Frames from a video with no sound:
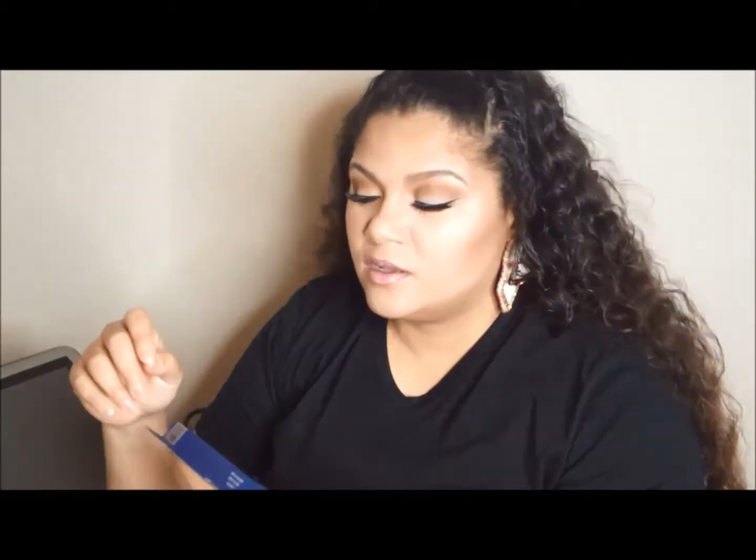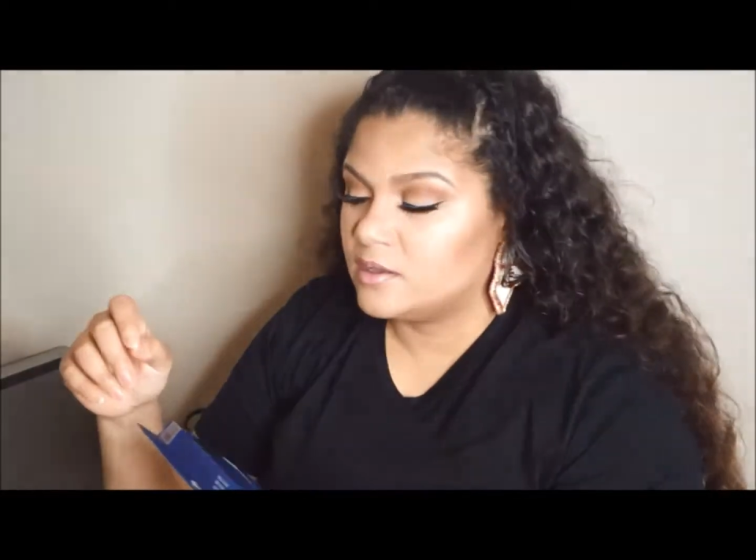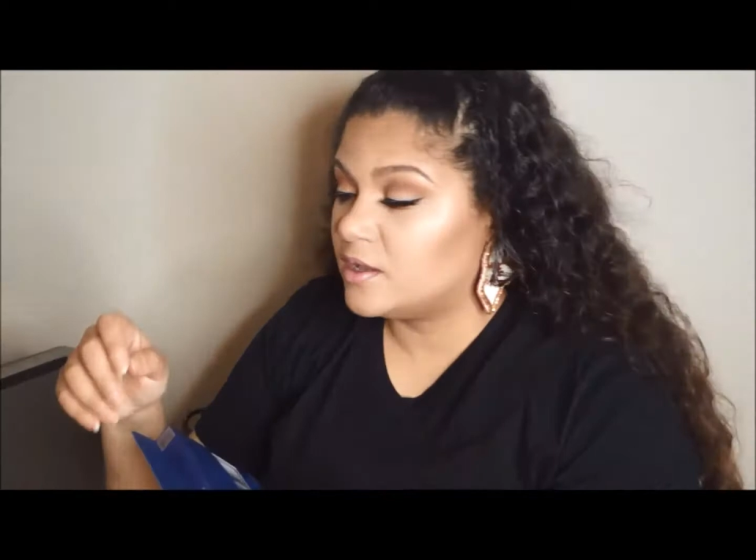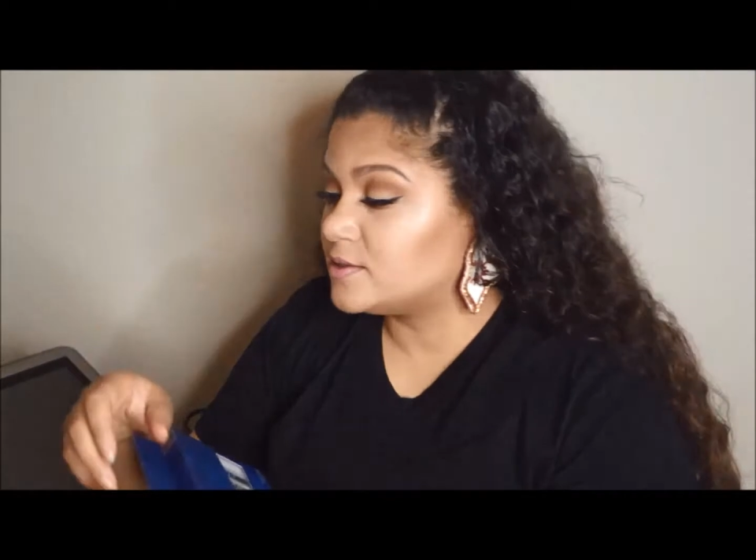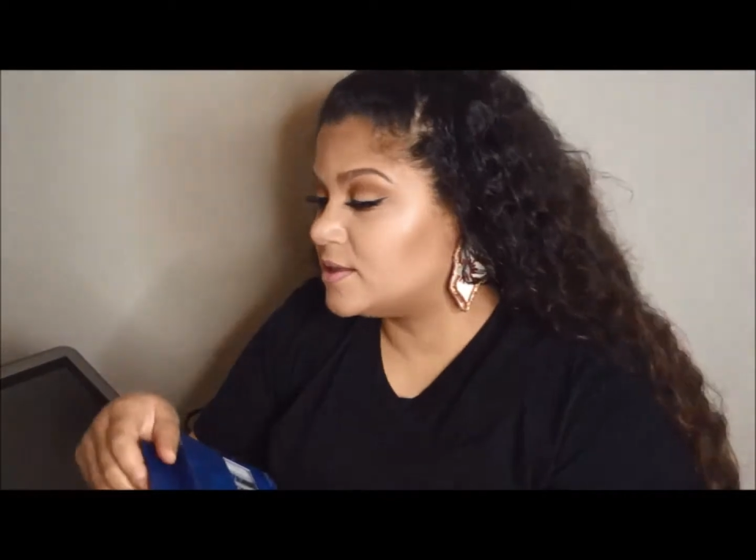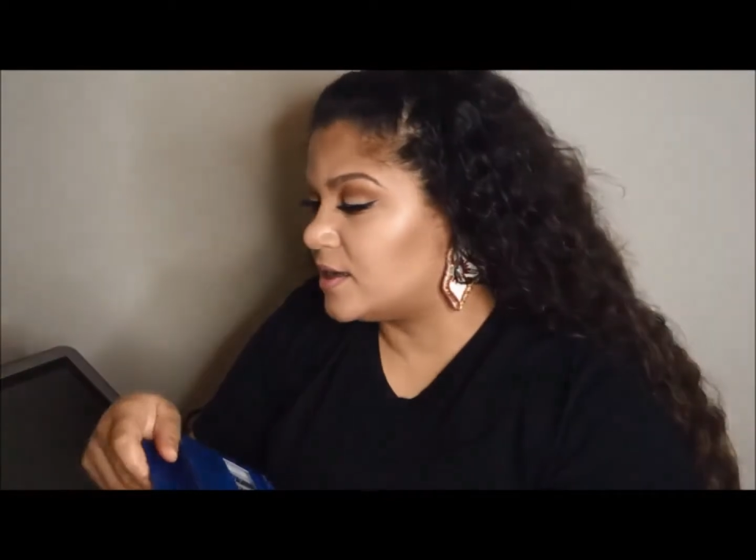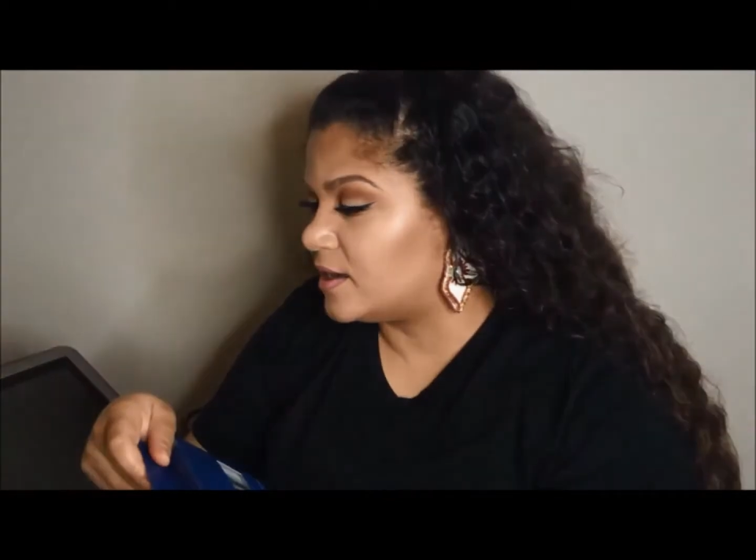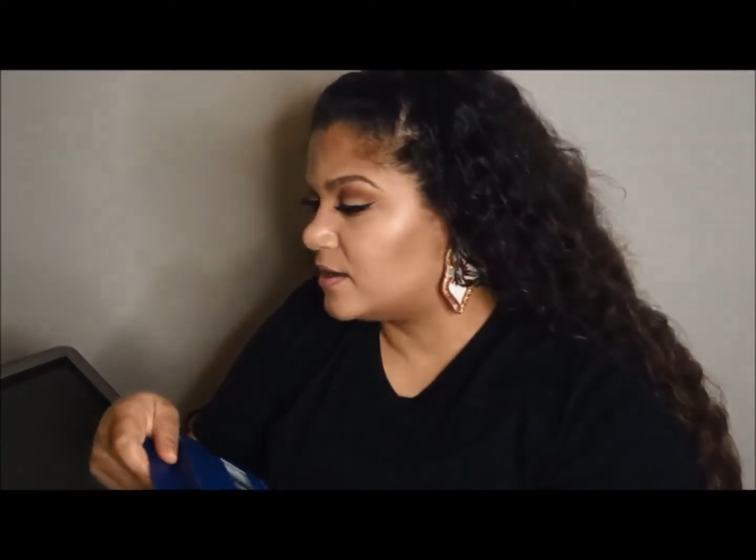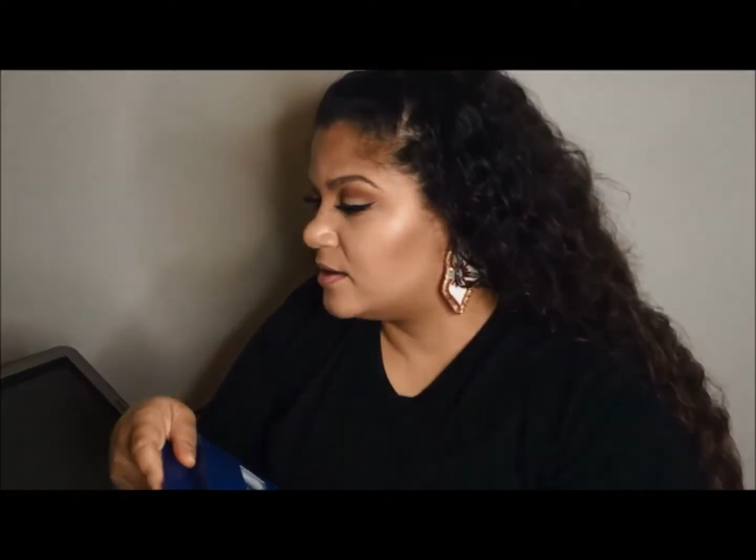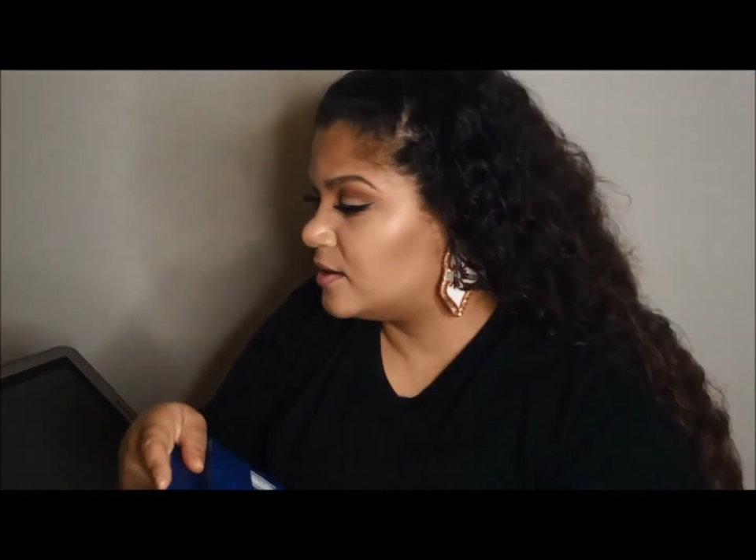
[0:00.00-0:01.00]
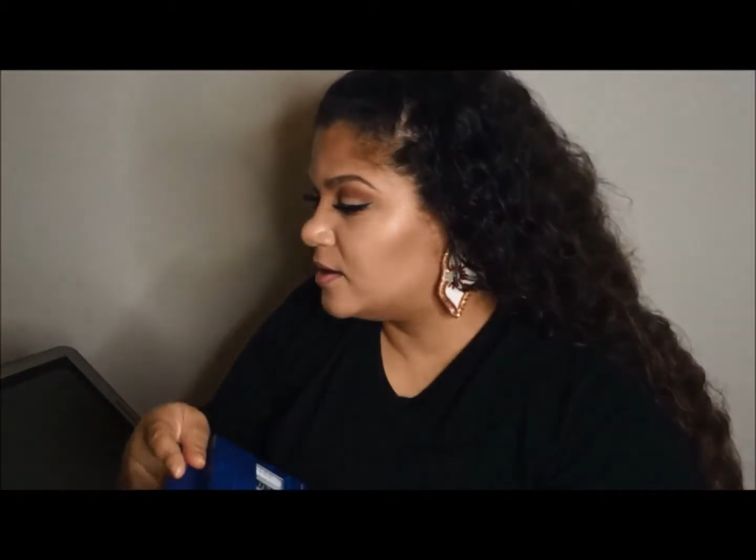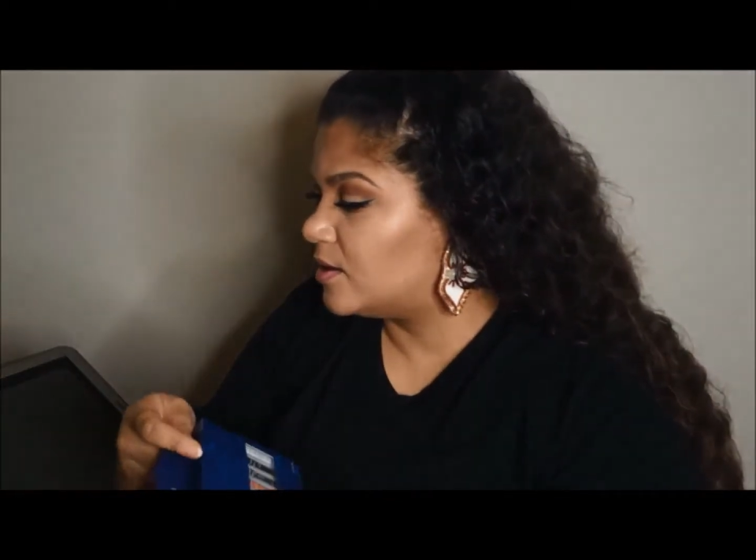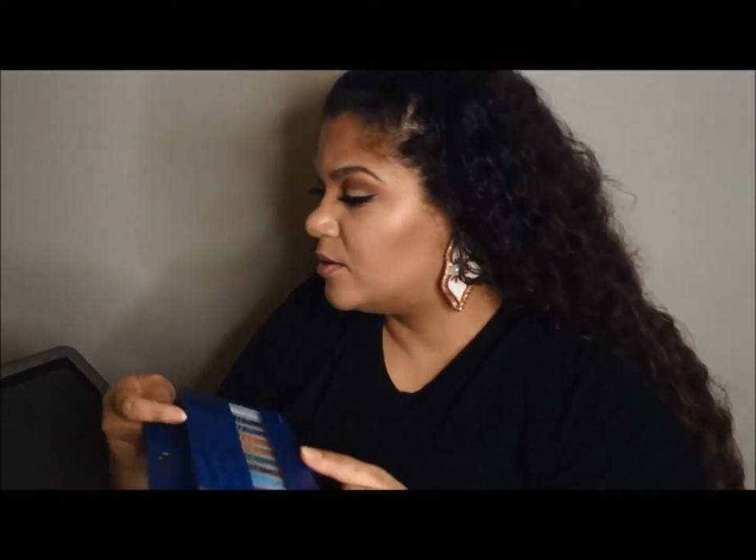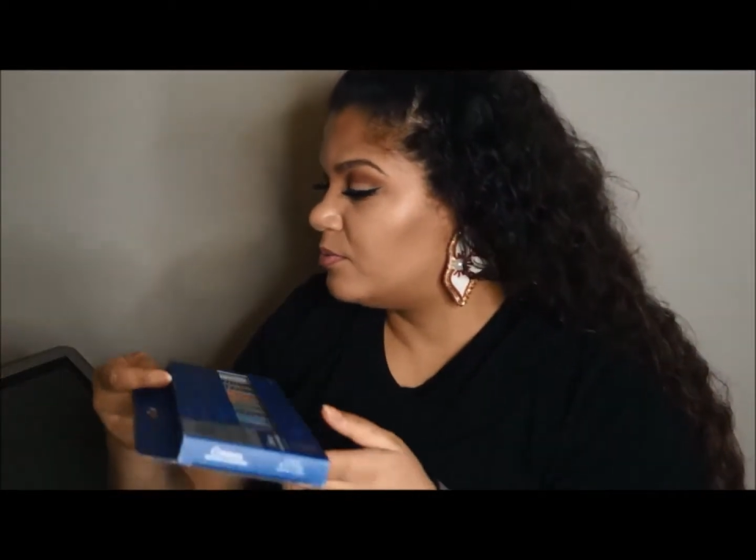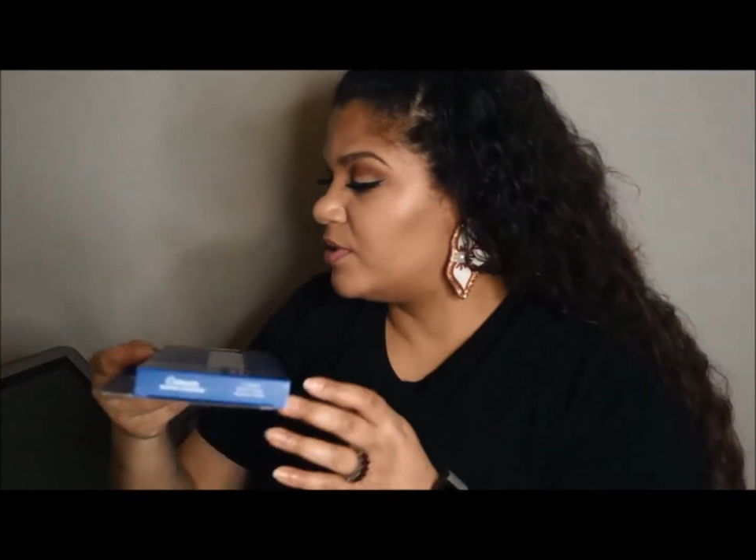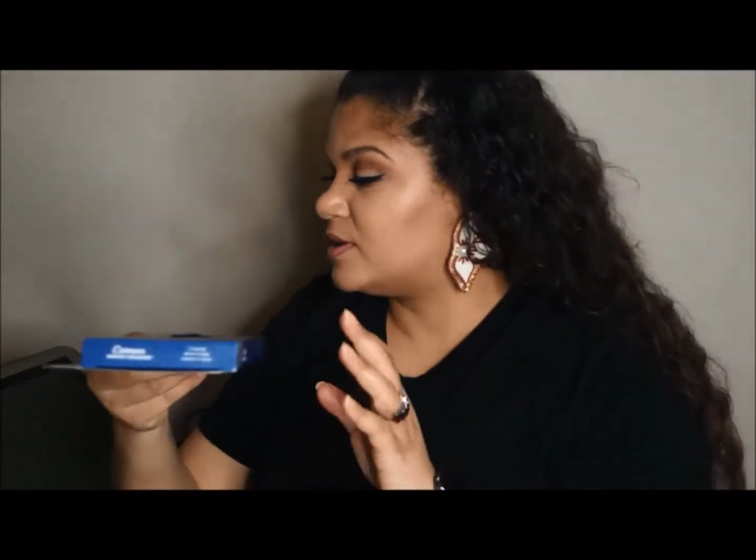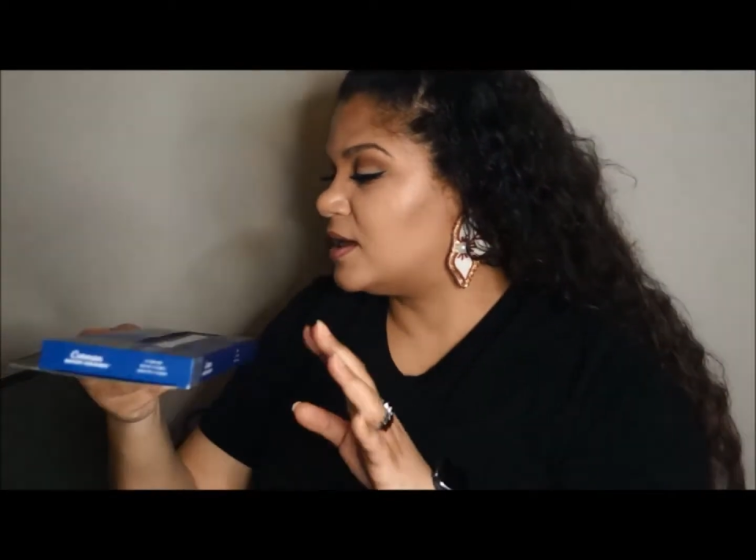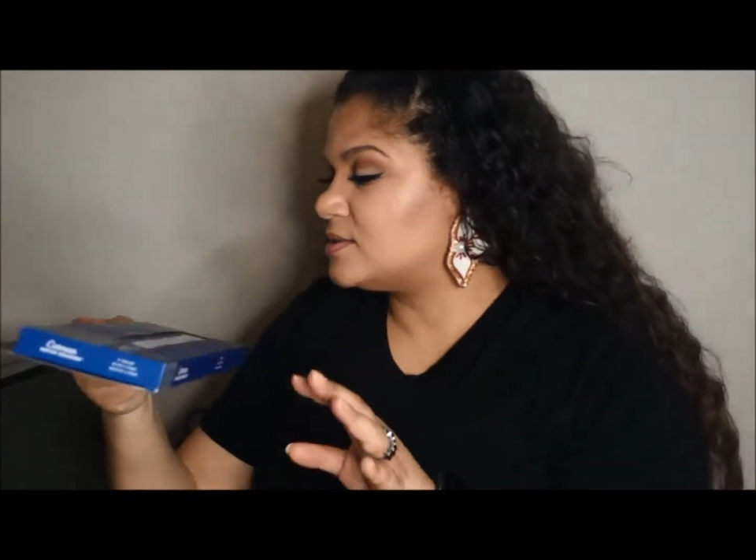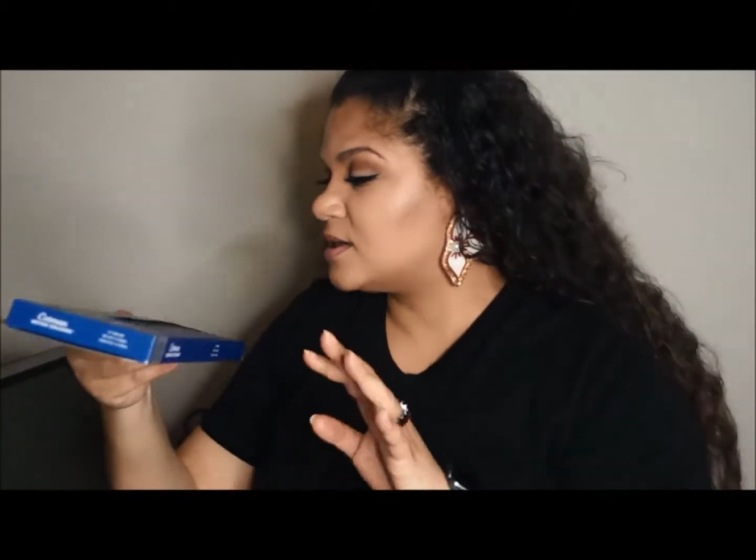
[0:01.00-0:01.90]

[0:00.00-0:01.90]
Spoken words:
Not today, but that's